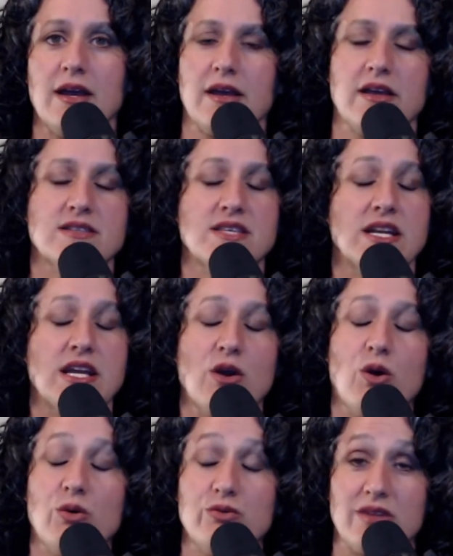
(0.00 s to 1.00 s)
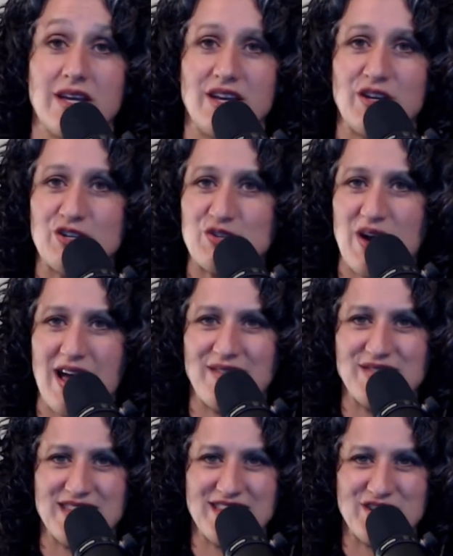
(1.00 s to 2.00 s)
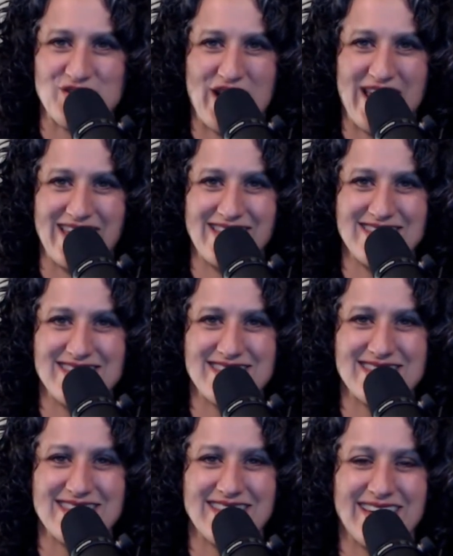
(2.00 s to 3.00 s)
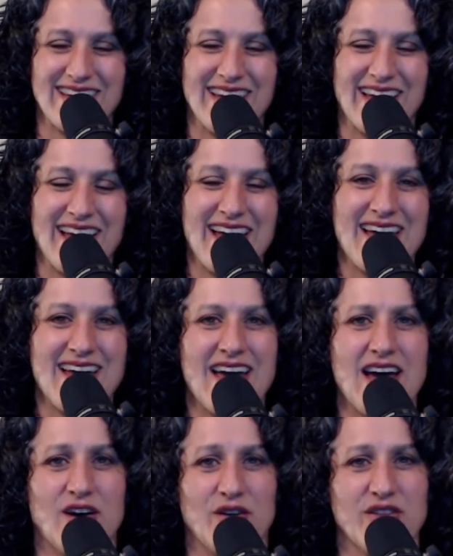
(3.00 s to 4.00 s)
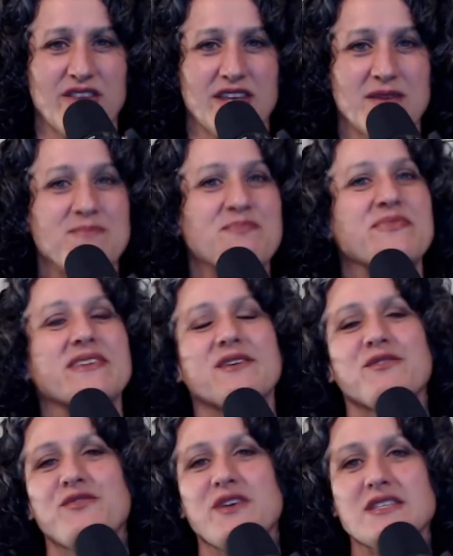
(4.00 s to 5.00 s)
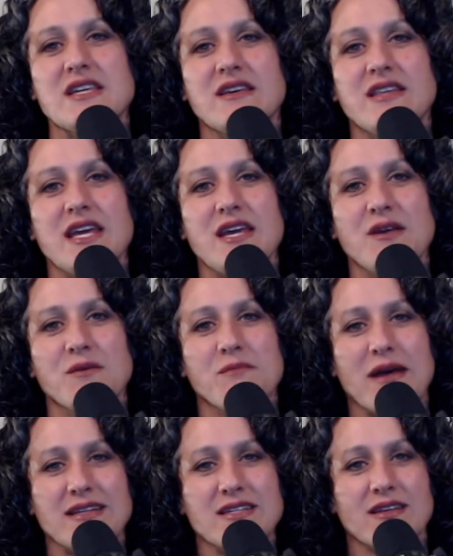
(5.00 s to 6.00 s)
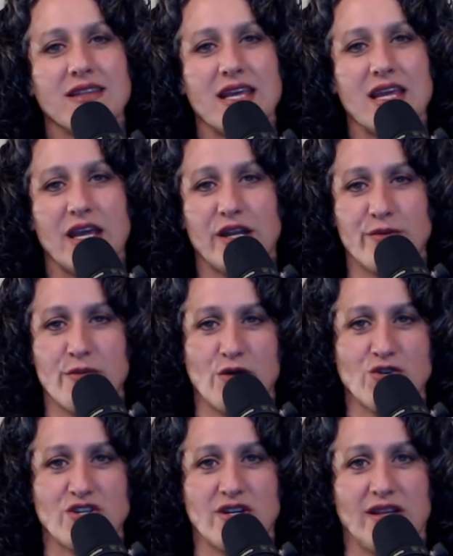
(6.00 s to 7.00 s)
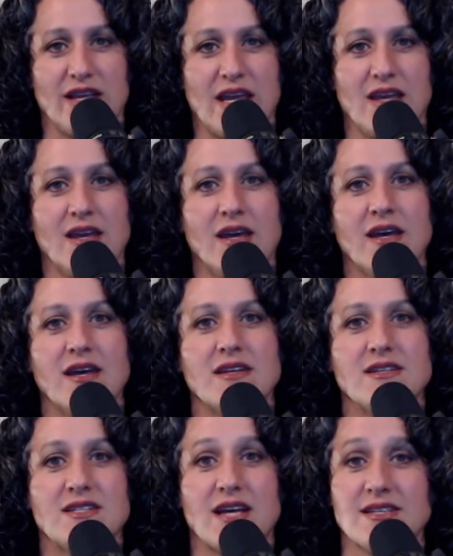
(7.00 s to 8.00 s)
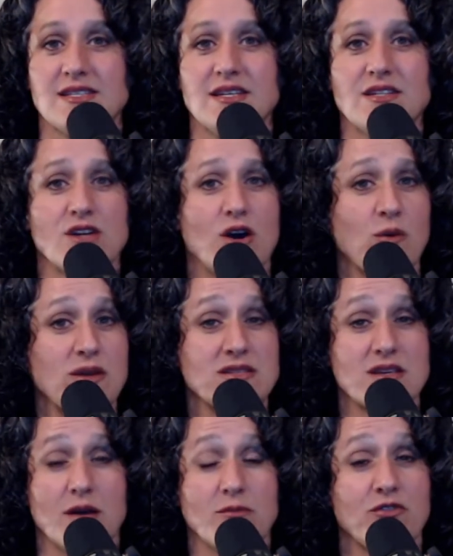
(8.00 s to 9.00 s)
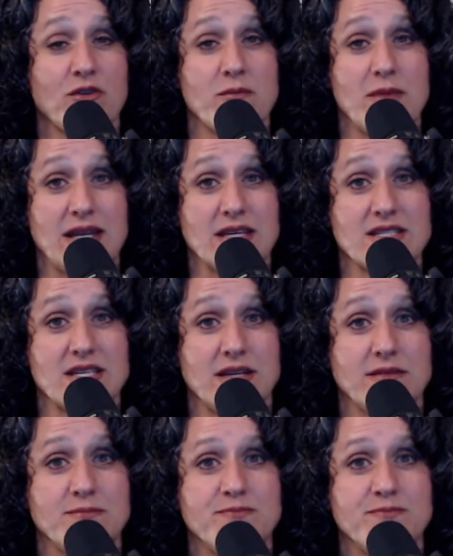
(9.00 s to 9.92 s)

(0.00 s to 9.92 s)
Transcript: is that he only drives the trains. Health, physically, mentally, and emotionally, doesn't always come from medicine.